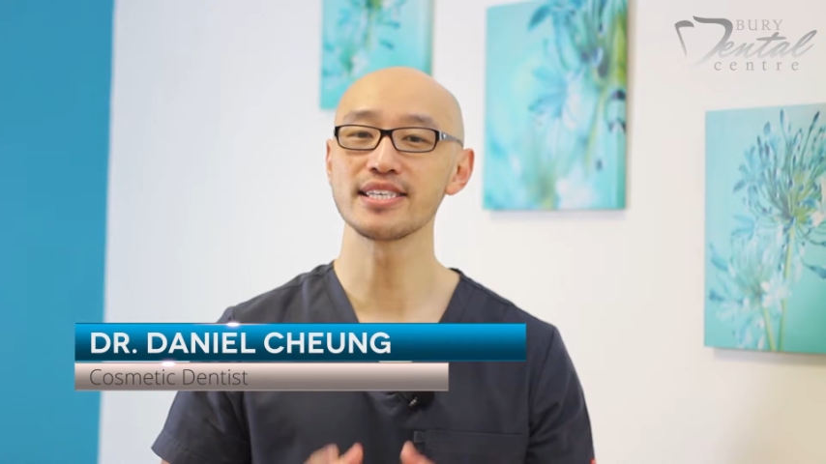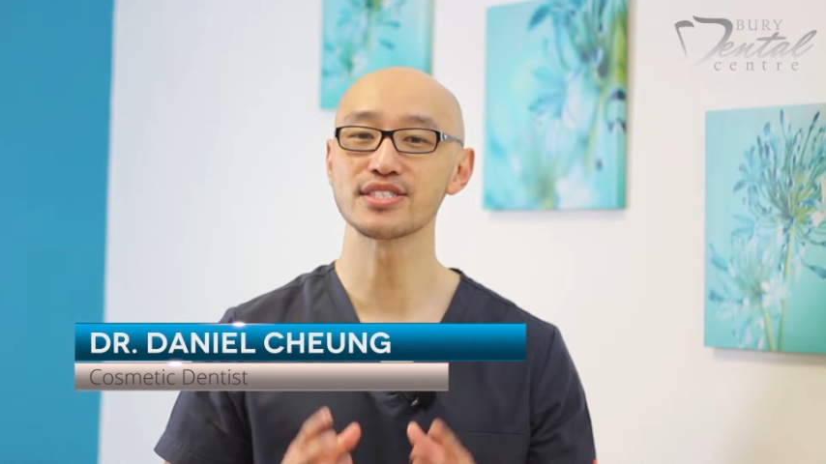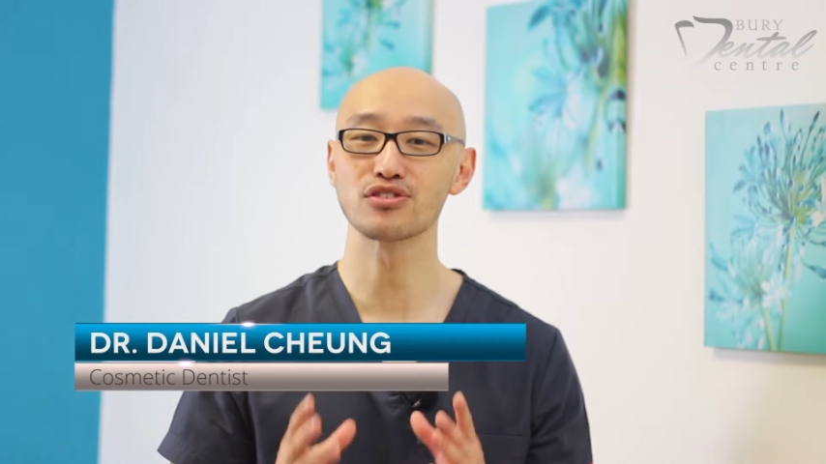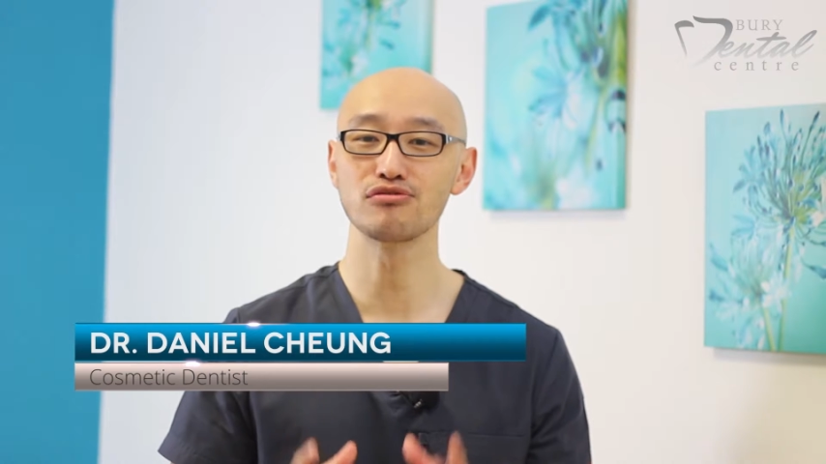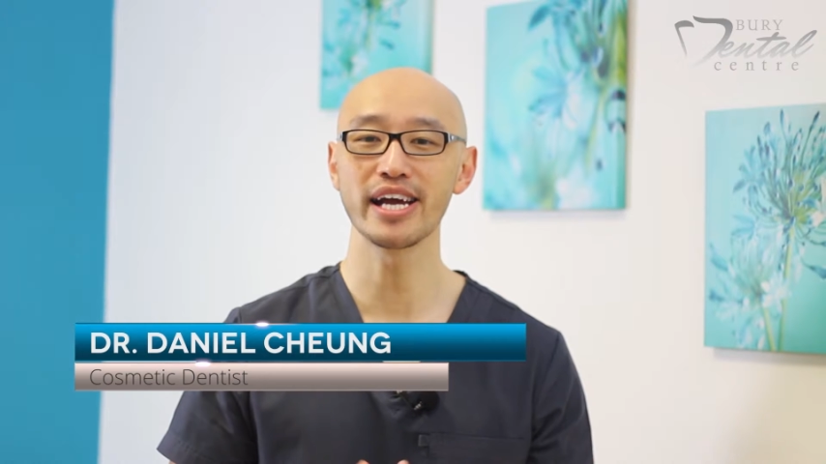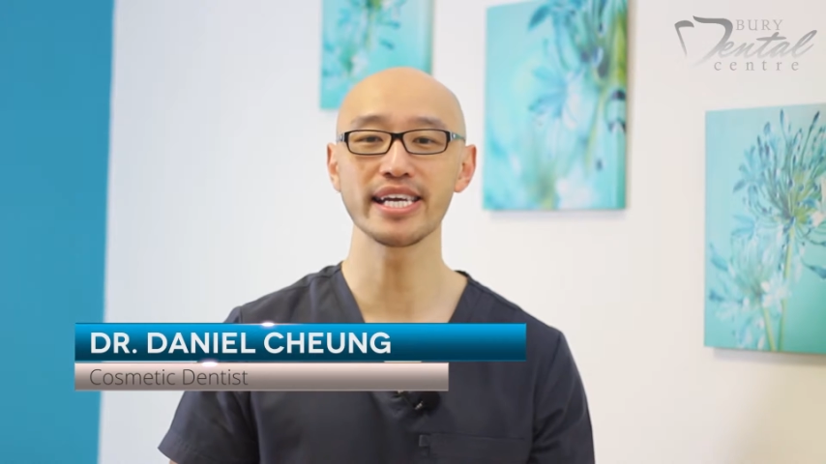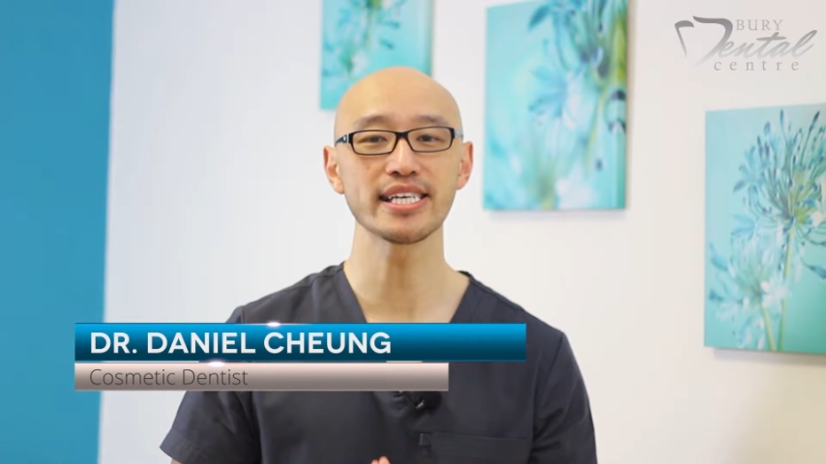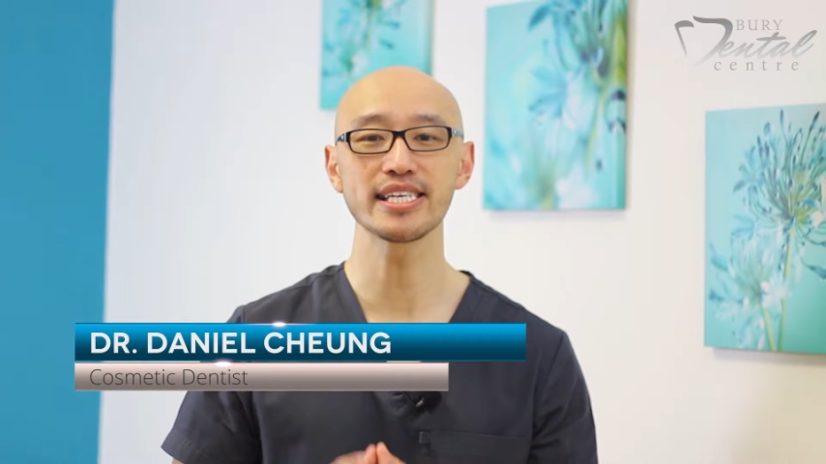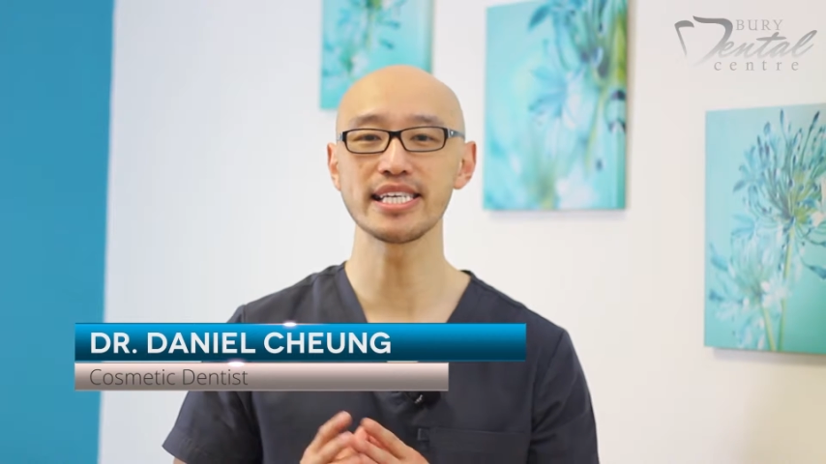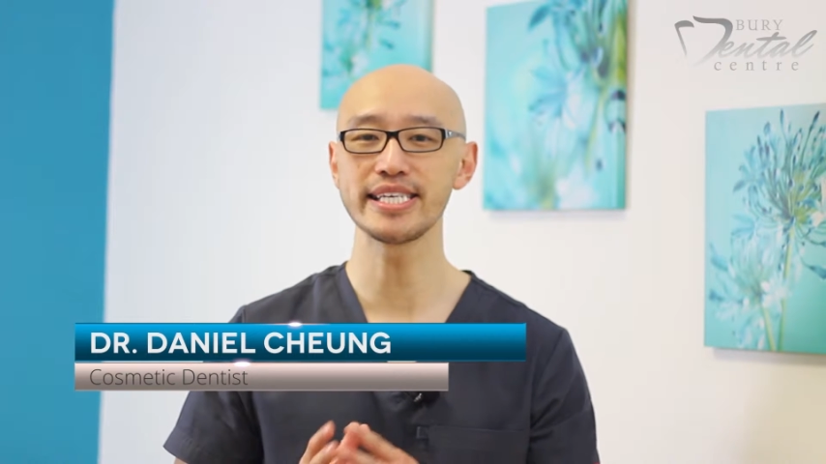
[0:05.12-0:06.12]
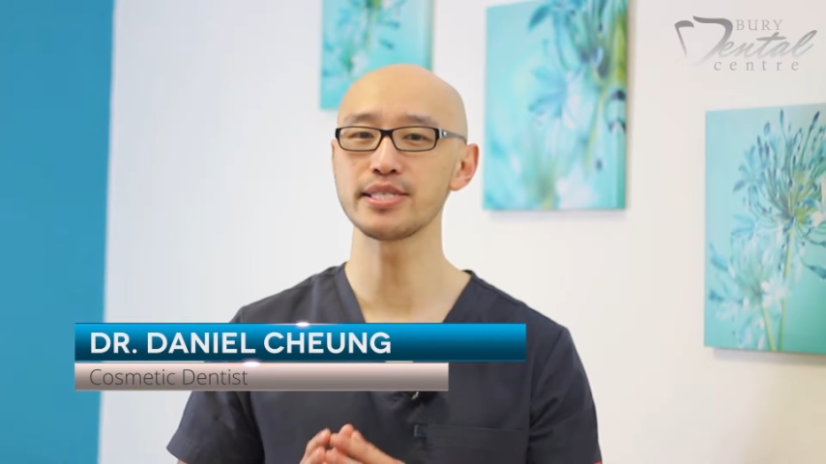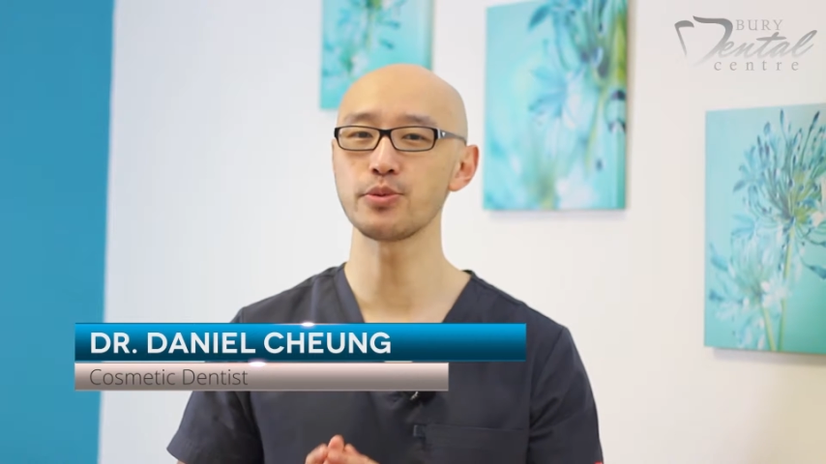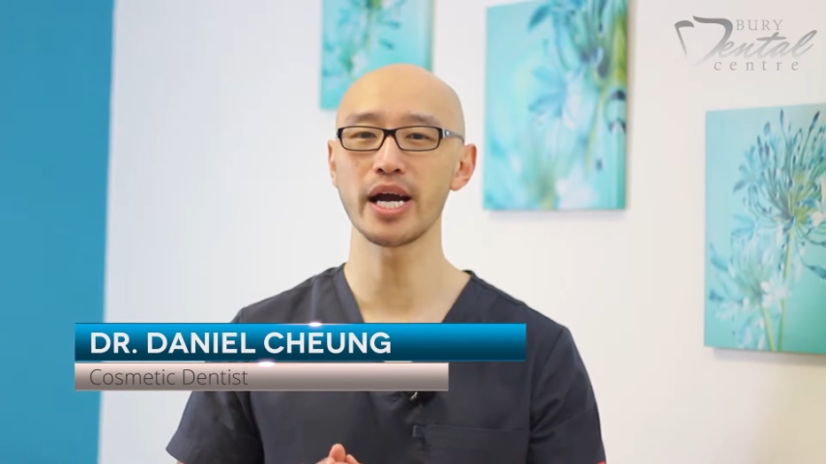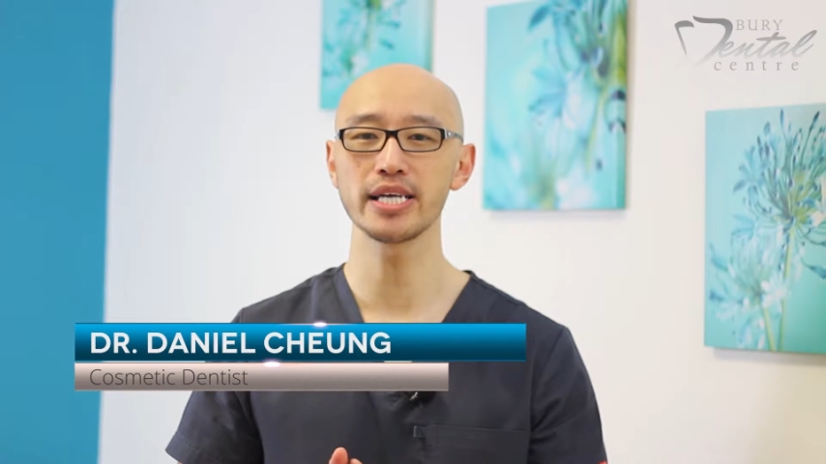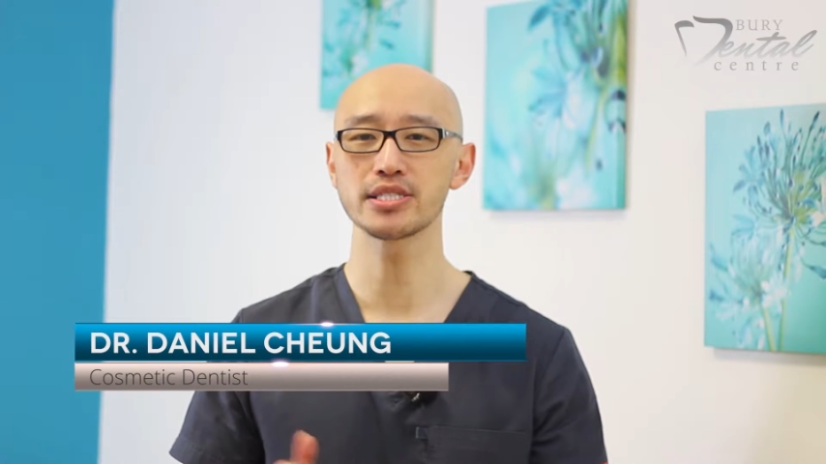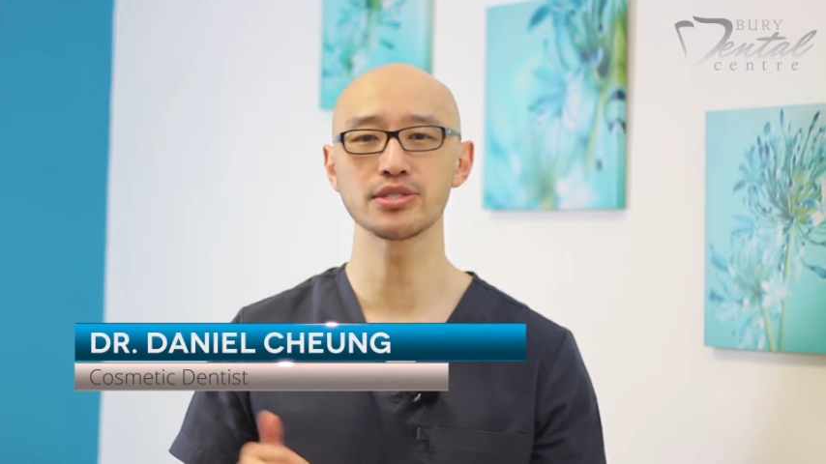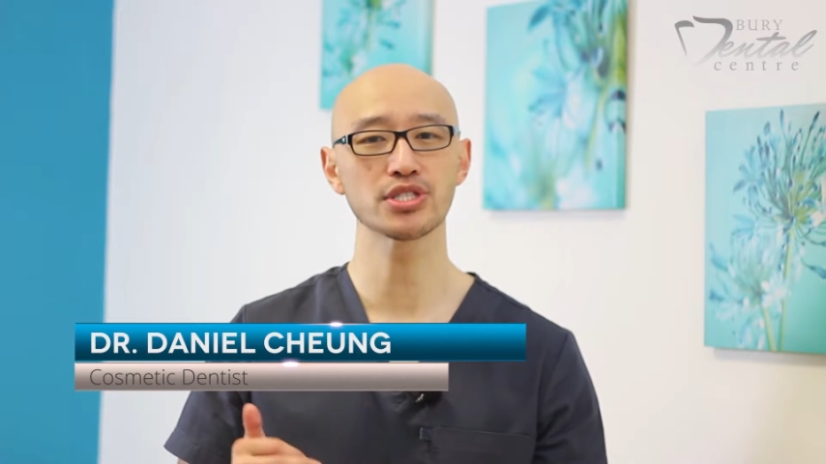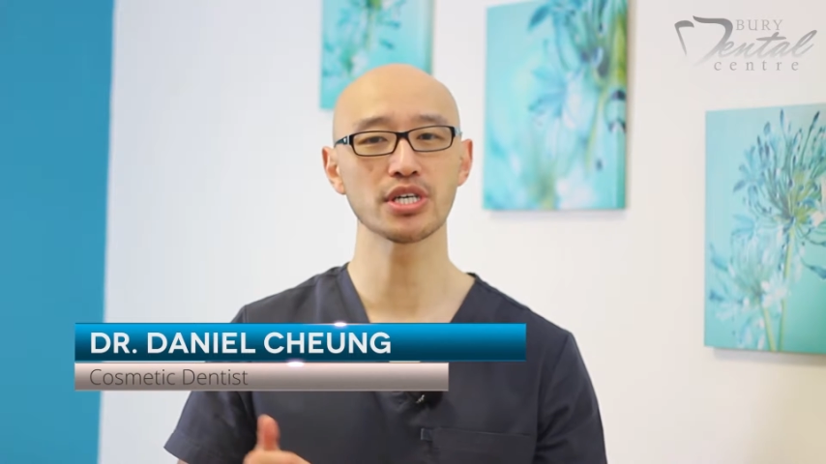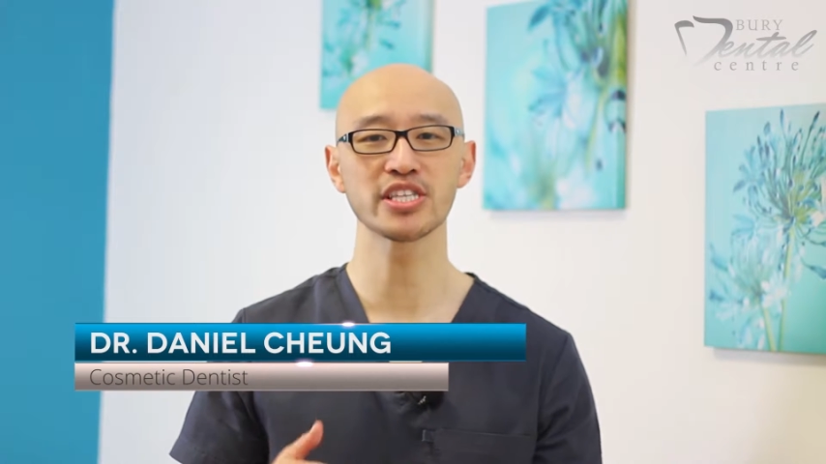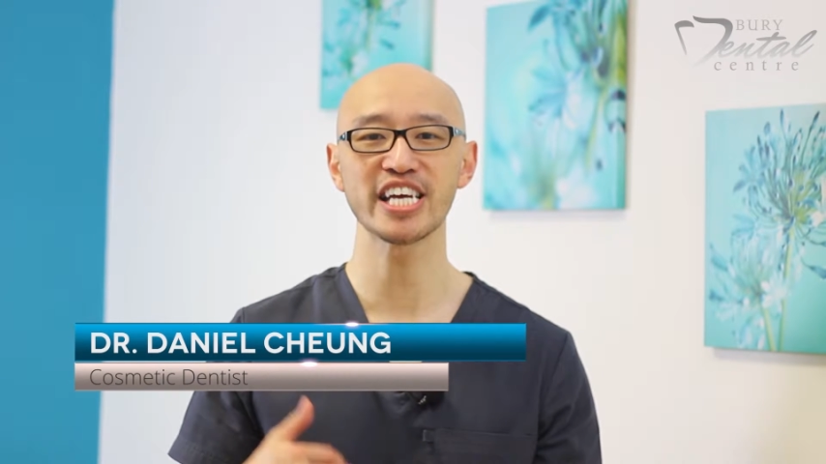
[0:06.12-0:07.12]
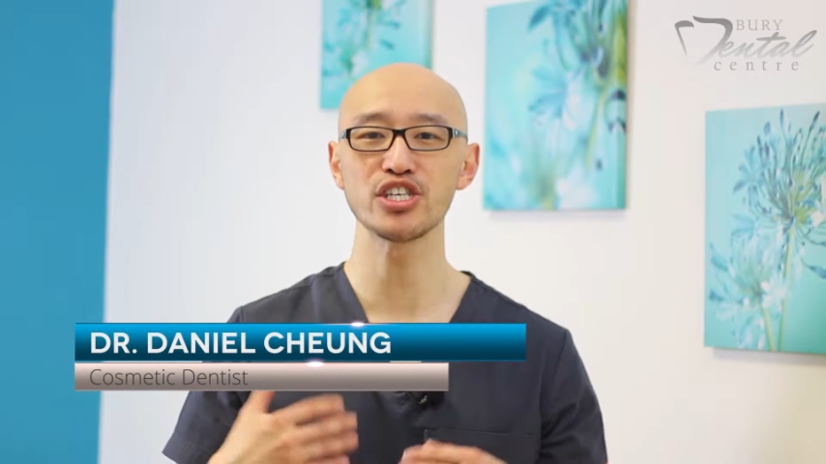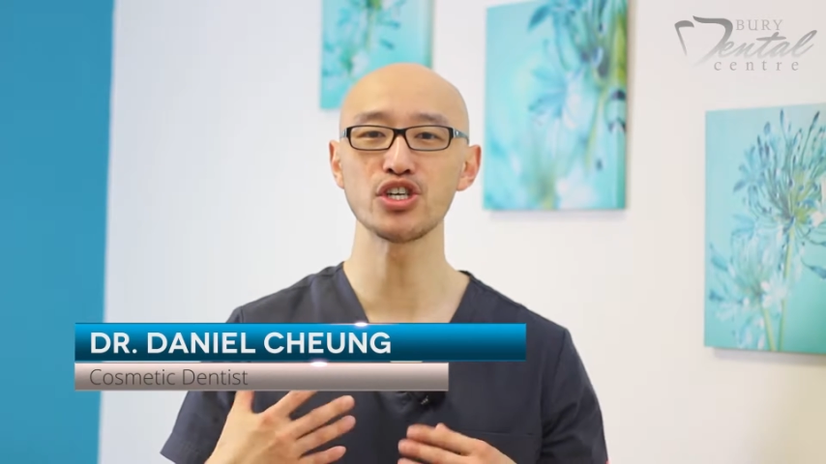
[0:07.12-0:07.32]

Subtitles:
It's a great, easy way to ensure that